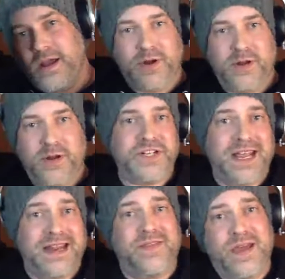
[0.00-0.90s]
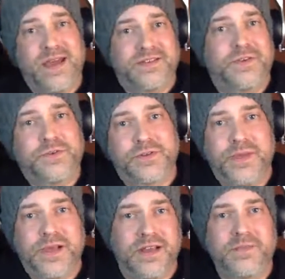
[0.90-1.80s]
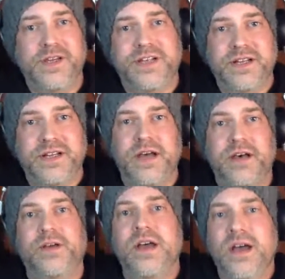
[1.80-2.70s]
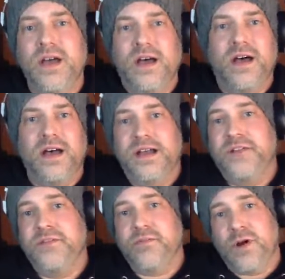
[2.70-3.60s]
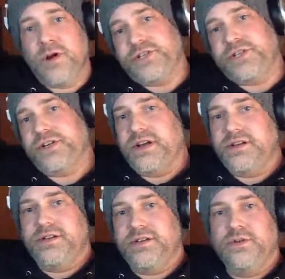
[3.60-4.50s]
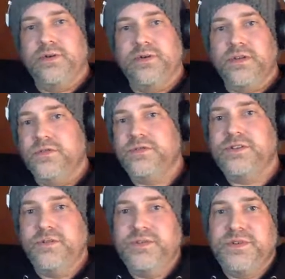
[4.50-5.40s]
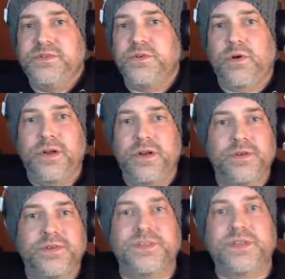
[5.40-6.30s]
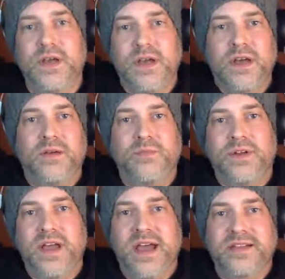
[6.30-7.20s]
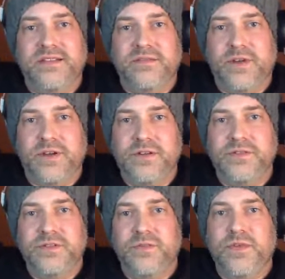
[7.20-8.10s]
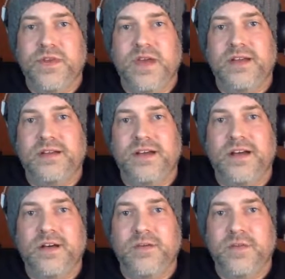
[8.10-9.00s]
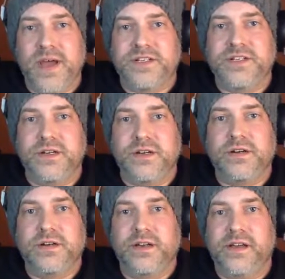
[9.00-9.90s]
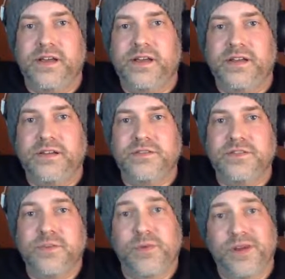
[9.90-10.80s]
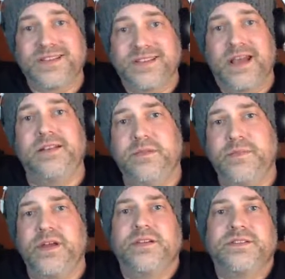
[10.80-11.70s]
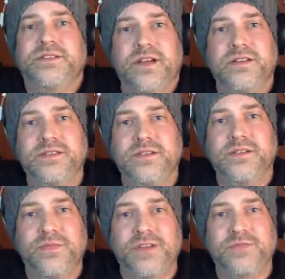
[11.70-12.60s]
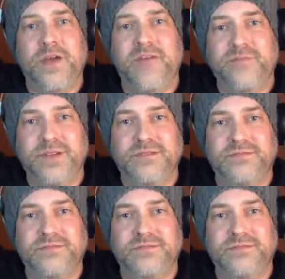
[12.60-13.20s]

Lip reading: pretty much anything social media, BeeJay Del. And I do merch. I do YouTube tutorials, pretty active on YouTube with that over the past year, and super excited to be on tonight. So thanks for having me.